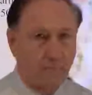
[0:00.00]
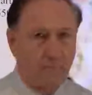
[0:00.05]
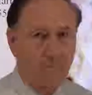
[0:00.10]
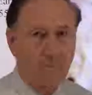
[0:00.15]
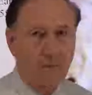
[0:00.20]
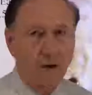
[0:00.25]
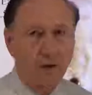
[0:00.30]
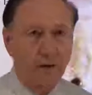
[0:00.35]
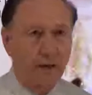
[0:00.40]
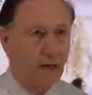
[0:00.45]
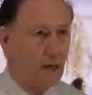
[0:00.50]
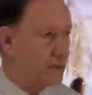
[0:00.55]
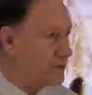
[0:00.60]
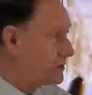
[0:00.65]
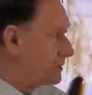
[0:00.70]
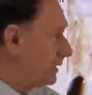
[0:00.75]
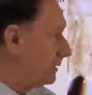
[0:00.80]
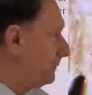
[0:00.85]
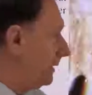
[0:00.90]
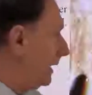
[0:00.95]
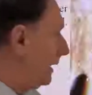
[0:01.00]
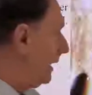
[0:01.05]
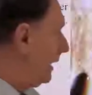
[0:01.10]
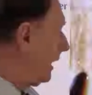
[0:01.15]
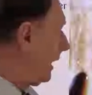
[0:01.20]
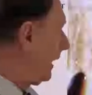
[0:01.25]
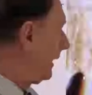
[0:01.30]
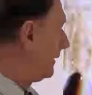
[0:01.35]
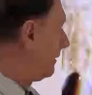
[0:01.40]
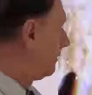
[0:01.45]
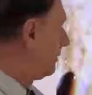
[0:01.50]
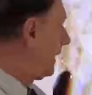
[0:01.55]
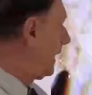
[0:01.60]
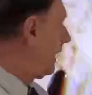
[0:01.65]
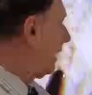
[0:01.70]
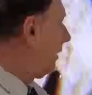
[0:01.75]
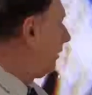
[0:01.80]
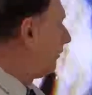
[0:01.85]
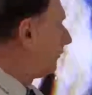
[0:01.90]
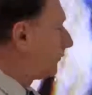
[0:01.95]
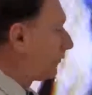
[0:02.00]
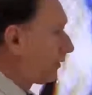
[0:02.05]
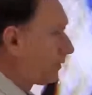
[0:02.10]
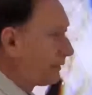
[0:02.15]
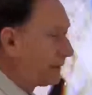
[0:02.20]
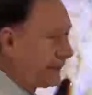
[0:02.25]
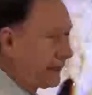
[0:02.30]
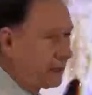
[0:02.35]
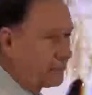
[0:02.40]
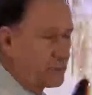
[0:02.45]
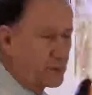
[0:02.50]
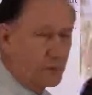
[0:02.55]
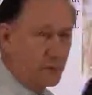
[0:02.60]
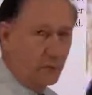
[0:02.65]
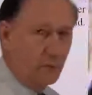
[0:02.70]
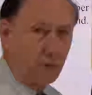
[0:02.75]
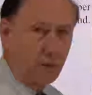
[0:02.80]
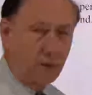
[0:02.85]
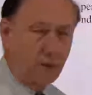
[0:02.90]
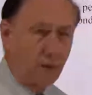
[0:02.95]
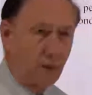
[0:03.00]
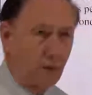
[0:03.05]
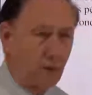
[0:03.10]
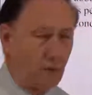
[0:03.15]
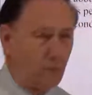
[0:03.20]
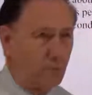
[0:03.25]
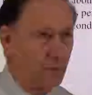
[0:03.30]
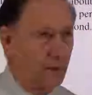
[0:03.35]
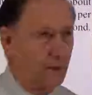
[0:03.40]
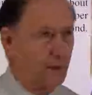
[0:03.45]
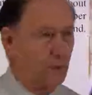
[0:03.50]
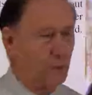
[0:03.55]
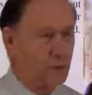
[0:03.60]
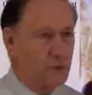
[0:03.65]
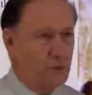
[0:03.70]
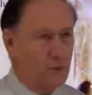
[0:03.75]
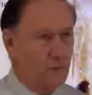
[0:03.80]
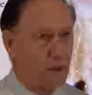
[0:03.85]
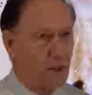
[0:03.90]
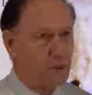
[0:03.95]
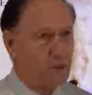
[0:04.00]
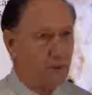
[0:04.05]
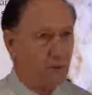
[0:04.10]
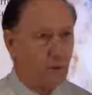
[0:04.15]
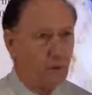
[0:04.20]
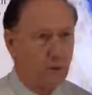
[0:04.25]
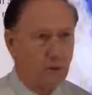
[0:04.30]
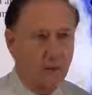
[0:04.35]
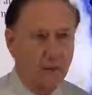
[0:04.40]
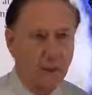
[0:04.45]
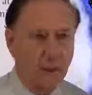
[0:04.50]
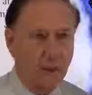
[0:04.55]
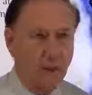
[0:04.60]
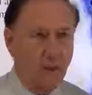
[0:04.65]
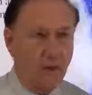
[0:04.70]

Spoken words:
Very hot steam. I don't know how far in the atmosphere it would go, but it wouldn't surprise me to go to